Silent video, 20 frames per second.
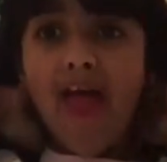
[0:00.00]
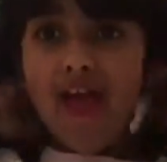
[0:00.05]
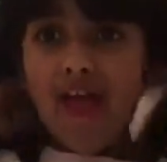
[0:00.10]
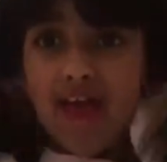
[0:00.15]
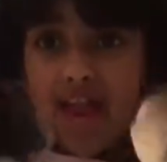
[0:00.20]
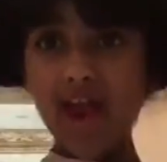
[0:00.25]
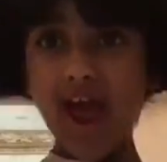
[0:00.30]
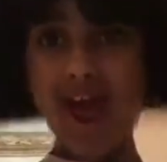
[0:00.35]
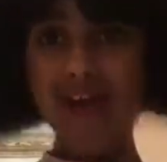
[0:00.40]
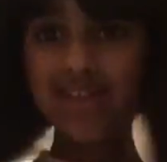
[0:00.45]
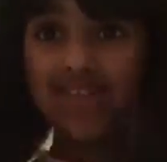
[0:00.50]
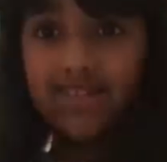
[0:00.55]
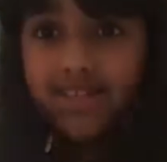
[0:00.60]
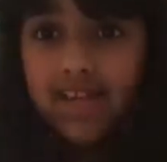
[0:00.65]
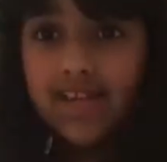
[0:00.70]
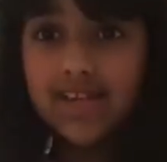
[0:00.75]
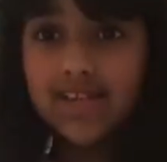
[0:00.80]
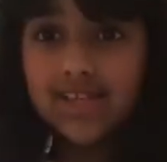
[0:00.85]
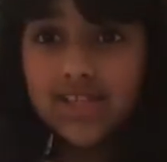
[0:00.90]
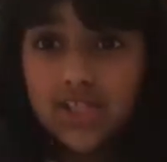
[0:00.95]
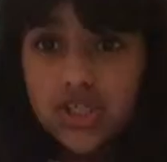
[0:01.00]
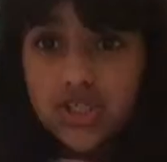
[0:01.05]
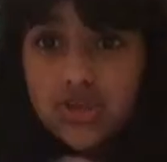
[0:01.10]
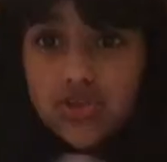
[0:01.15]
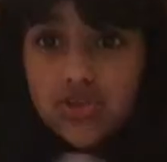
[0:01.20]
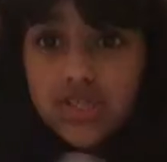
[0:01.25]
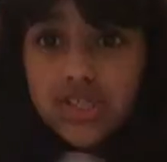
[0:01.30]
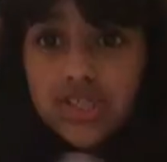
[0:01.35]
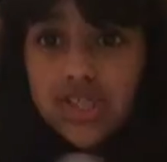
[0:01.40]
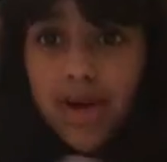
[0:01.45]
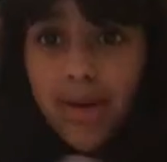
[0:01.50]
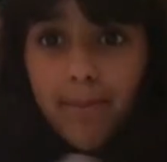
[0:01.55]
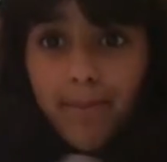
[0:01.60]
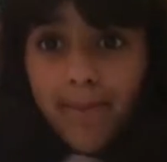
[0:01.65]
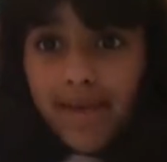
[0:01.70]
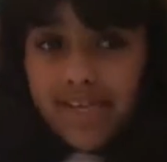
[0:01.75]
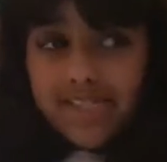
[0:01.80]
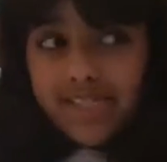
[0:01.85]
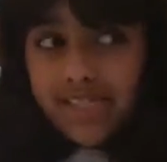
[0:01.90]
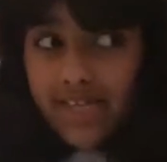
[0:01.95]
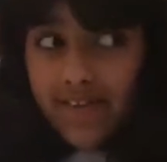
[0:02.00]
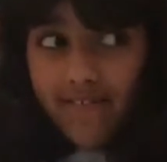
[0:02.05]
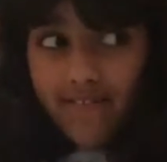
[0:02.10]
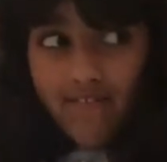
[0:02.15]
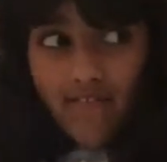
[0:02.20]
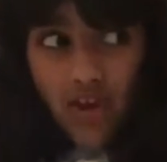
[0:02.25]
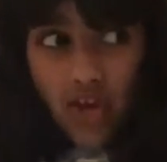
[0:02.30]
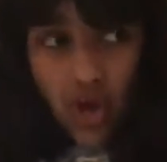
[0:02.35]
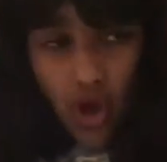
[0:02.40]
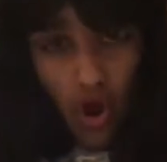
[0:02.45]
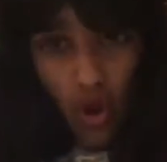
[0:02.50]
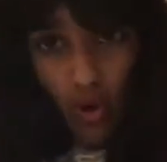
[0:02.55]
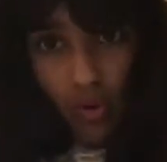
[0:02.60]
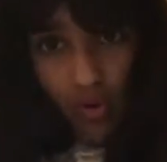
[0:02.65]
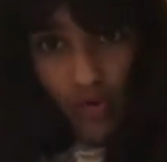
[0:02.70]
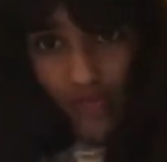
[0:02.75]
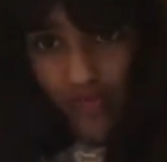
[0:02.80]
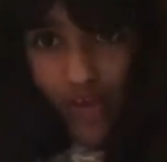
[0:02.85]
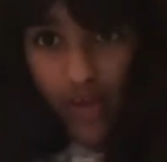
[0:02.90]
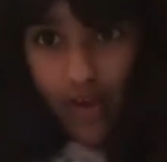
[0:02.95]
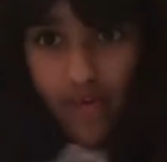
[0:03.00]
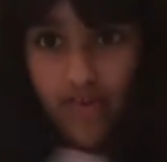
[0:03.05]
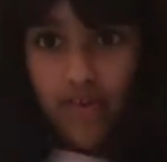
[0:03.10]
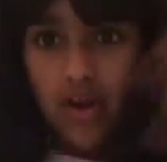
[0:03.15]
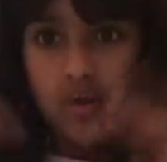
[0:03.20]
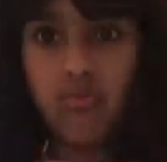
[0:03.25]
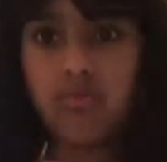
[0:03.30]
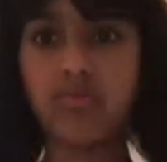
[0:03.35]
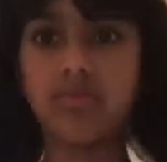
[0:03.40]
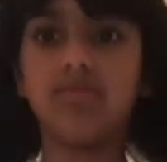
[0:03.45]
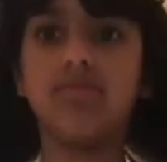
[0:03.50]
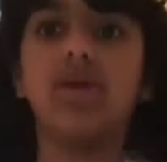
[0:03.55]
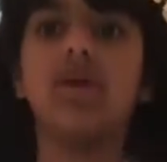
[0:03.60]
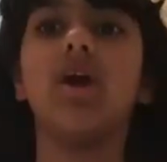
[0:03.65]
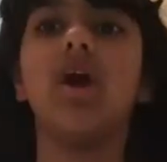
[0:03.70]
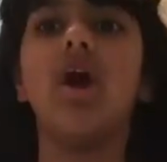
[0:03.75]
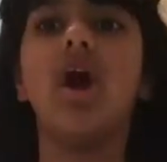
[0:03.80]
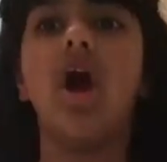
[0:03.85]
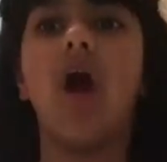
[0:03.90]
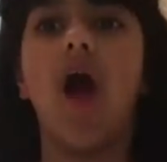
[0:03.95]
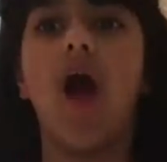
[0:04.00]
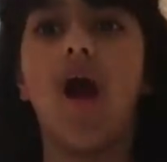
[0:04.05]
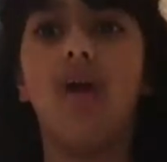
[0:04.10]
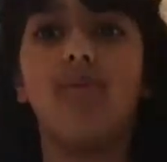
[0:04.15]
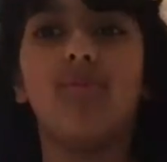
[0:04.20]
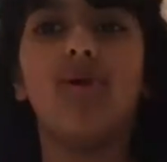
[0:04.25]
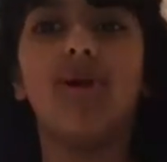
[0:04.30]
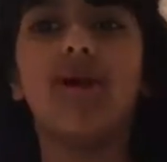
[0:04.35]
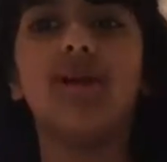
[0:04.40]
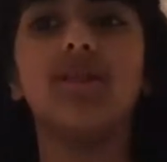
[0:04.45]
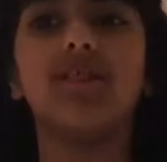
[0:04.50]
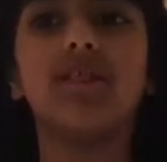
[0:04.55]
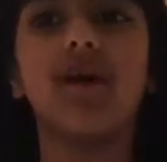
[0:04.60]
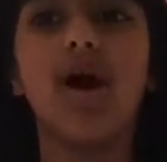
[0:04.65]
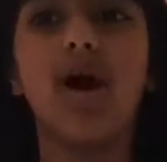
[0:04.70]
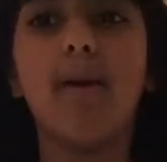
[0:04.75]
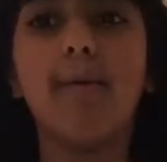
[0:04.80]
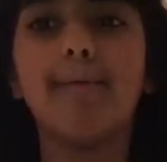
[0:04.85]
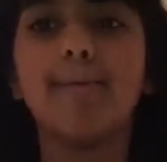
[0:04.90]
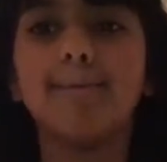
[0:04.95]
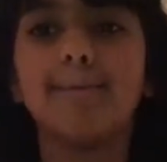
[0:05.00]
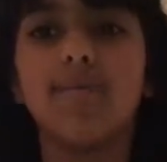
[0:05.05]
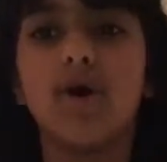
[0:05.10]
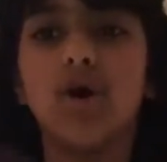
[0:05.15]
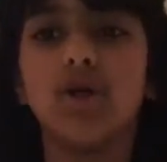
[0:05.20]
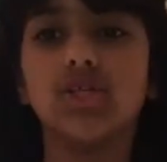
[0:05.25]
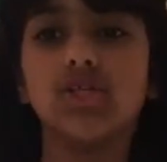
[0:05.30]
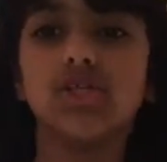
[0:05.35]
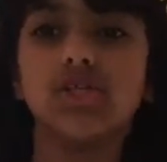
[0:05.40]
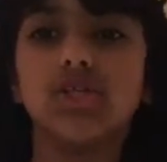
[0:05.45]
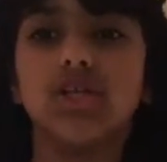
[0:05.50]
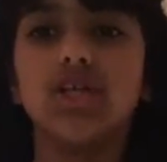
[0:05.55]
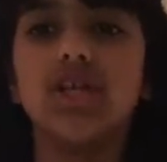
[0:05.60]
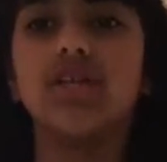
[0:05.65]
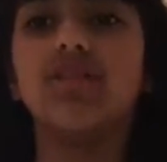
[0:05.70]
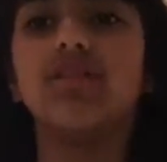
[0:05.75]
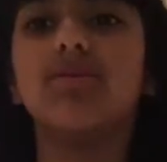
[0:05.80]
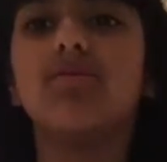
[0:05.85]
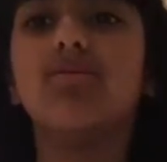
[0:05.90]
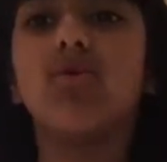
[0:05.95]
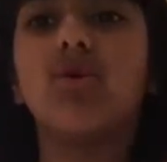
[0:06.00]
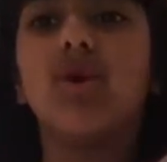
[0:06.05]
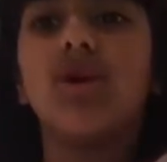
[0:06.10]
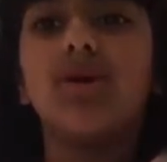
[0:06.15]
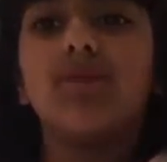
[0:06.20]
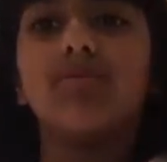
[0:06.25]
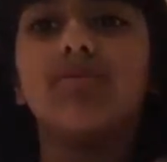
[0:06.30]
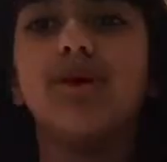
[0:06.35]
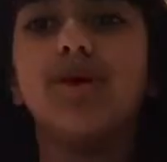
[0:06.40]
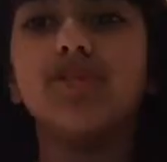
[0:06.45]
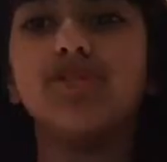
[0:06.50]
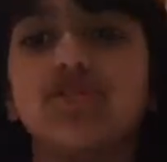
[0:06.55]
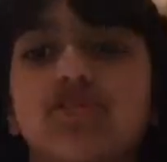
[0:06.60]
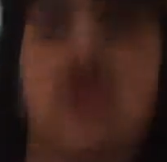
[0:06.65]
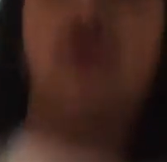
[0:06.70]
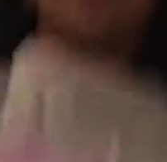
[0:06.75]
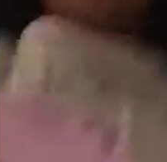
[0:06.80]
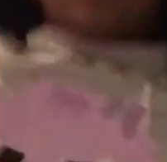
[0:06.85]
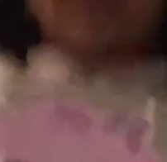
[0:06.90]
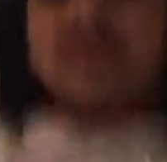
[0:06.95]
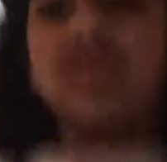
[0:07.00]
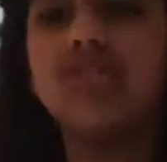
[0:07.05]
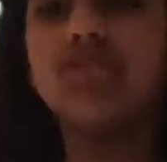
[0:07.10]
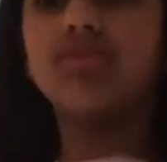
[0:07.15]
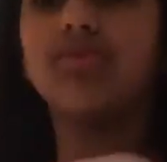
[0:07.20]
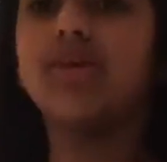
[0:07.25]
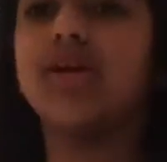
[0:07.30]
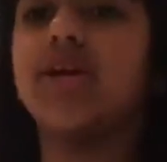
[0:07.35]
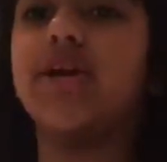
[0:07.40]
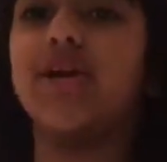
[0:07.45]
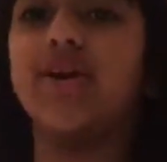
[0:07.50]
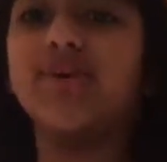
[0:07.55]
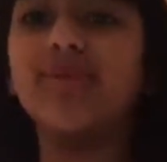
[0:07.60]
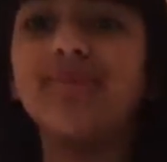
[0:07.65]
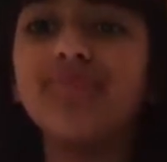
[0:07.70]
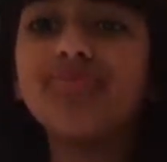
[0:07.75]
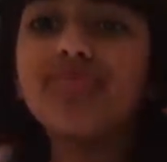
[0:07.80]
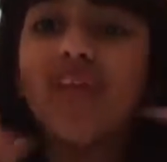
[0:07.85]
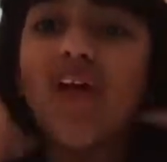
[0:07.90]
And I decided to do this amazing video of get ready with me. I'm wearing the monster in the morning pajama. super cute.